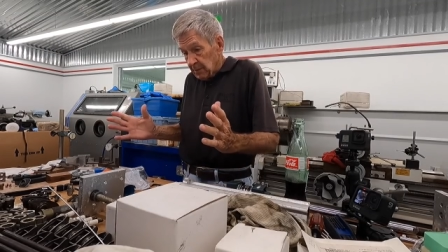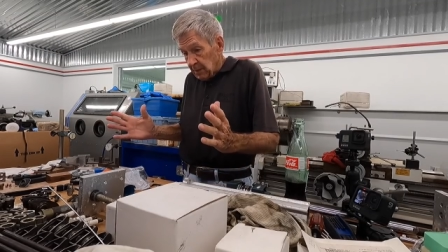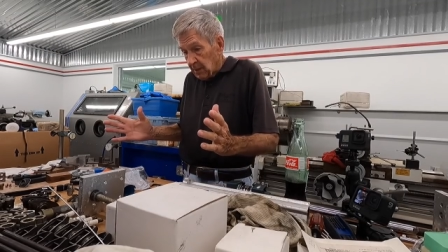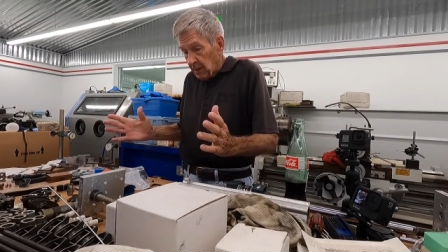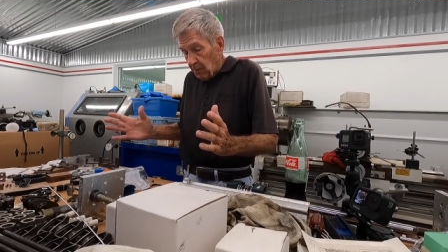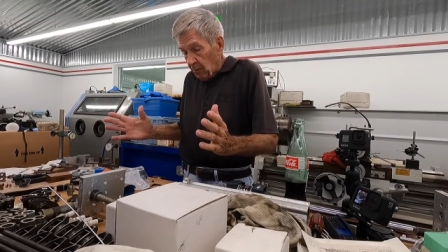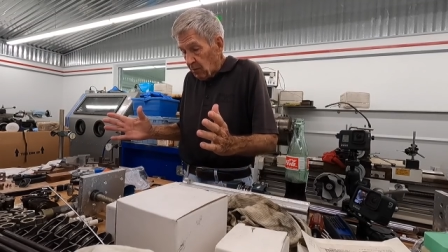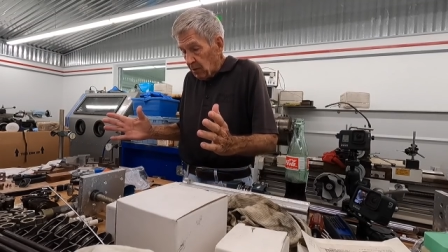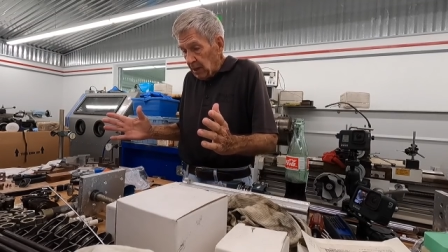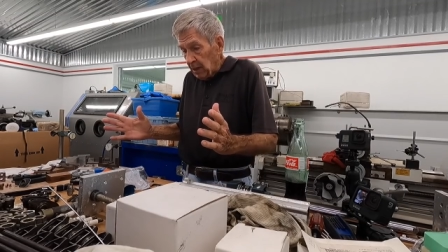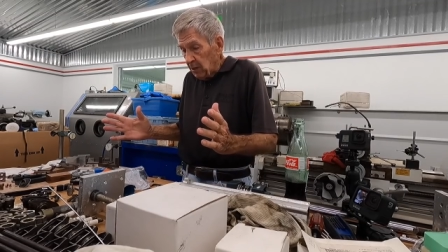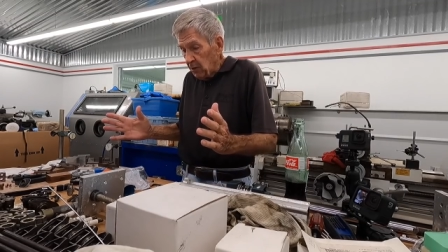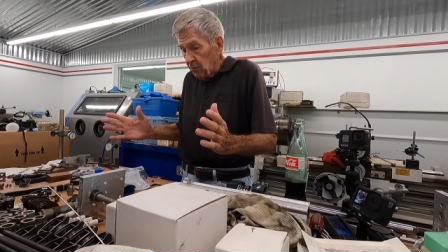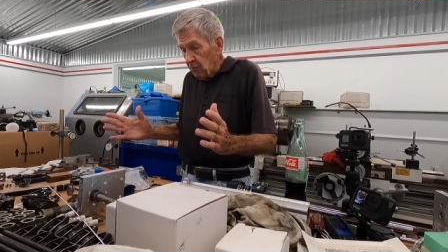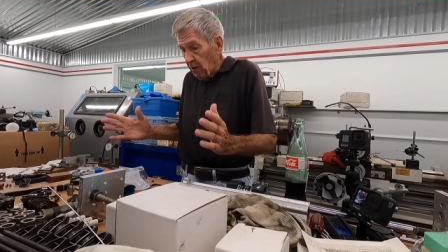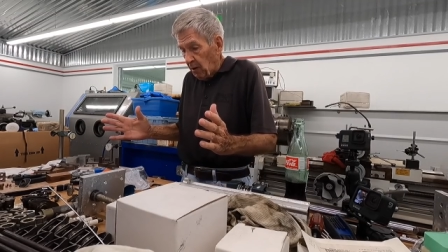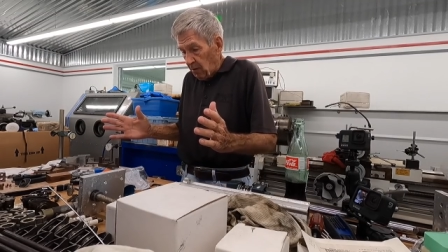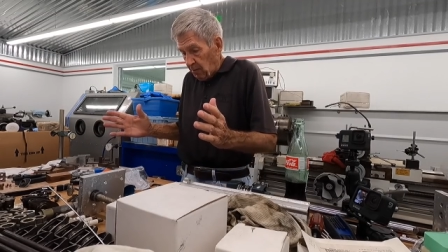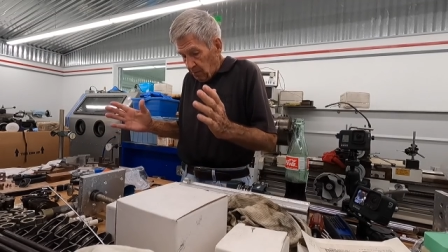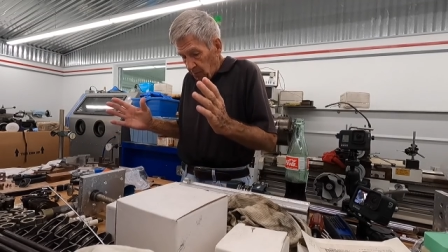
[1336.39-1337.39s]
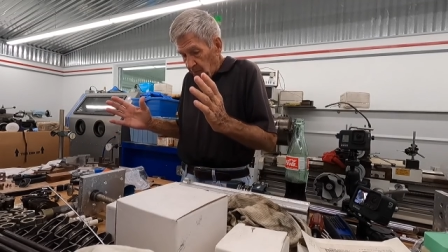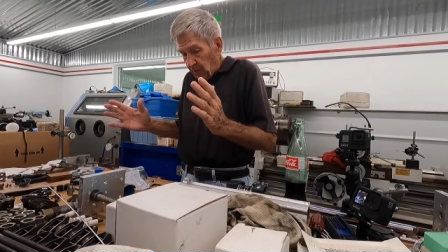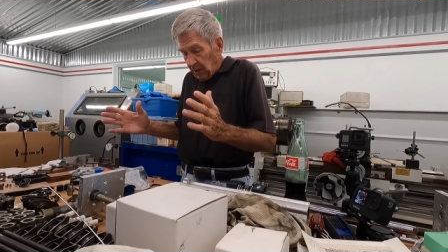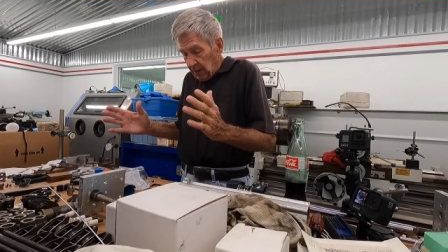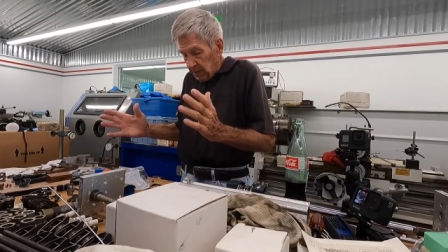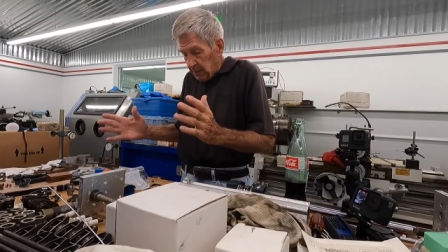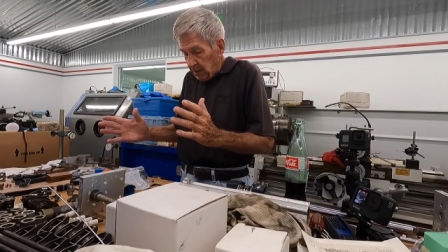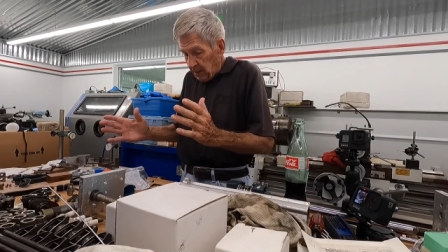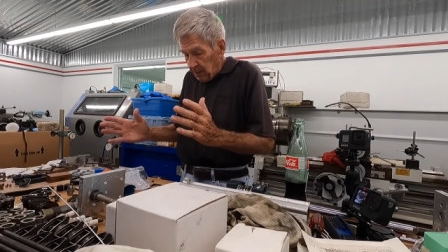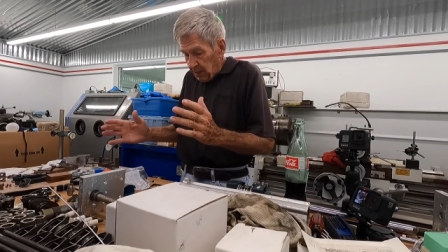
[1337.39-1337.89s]
What did I do wrong?
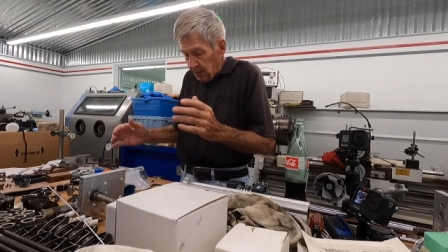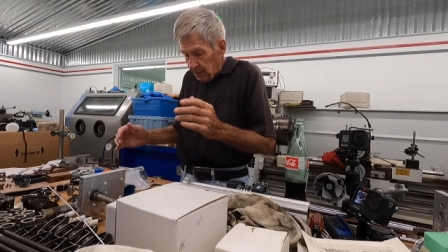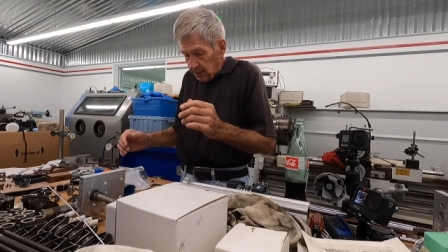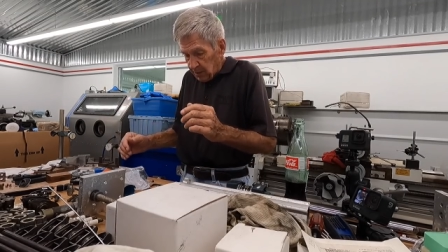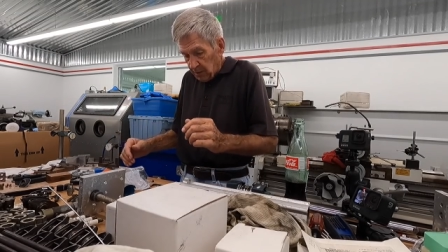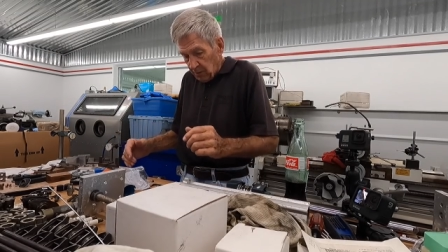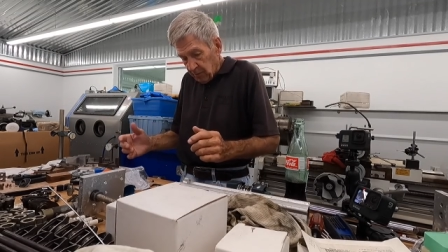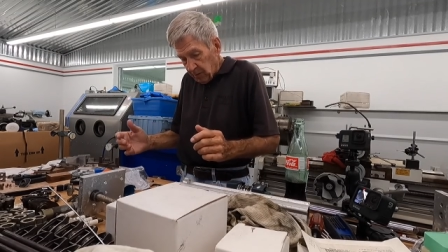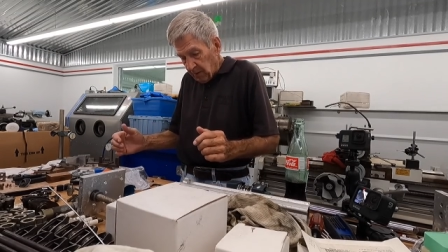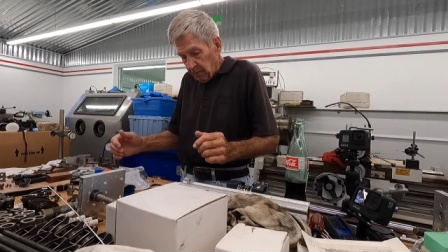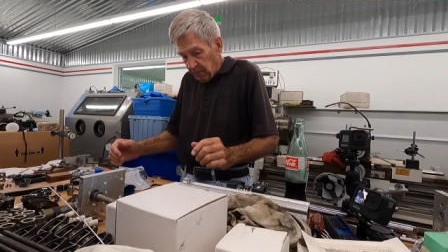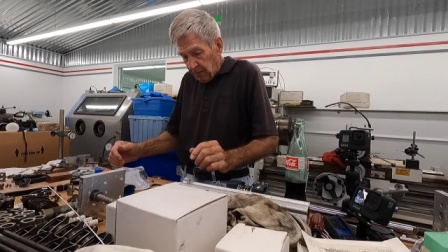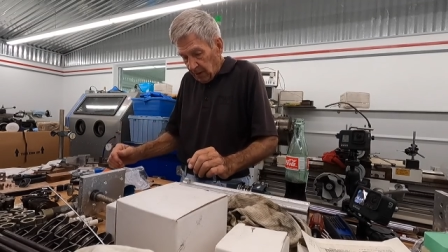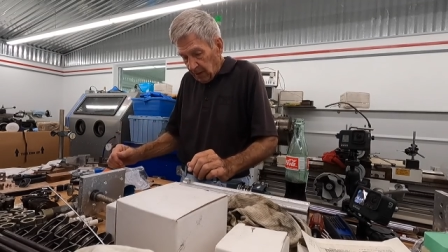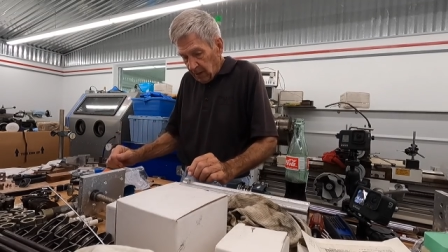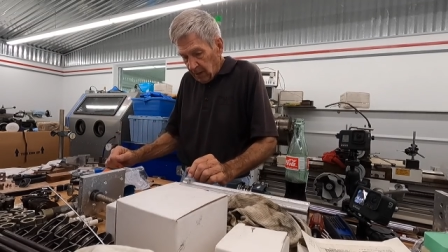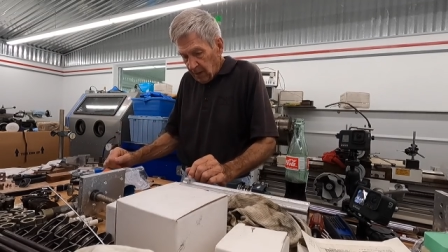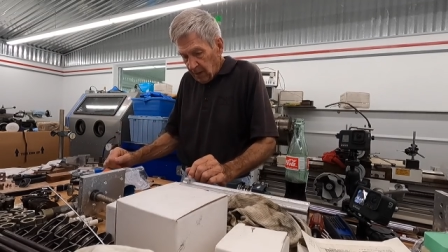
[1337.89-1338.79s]
Well, I've done this. Okay, fine.